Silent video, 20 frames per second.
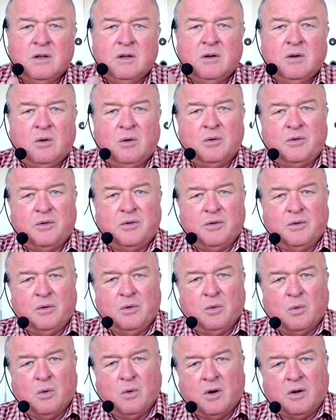or do you
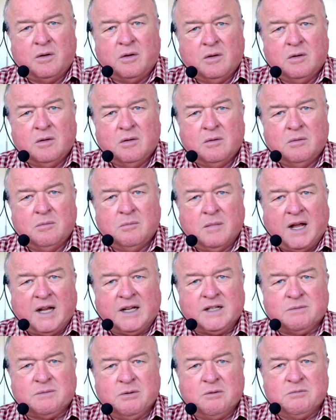want
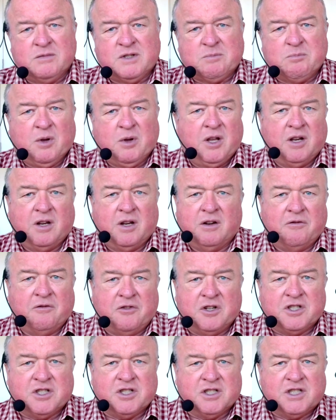maximum speed and
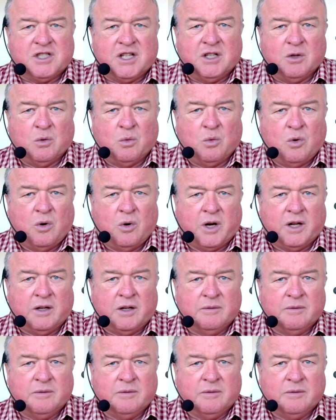efficiency in the water?